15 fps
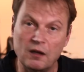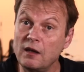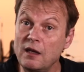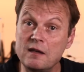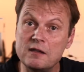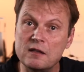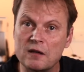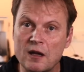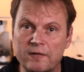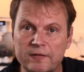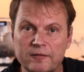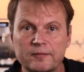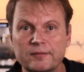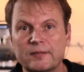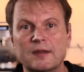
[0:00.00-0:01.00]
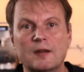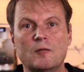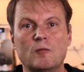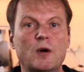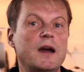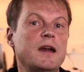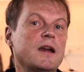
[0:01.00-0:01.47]
Easy enough.
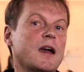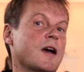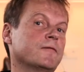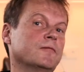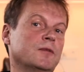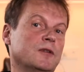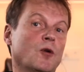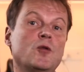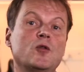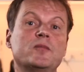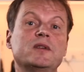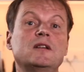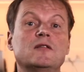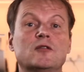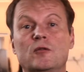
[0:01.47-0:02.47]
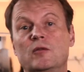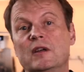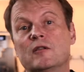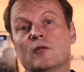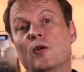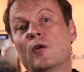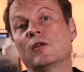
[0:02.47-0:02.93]
Why haven't we all been doing
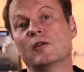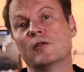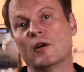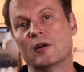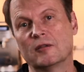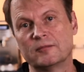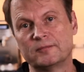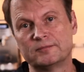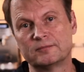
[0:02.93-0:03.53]
it all along?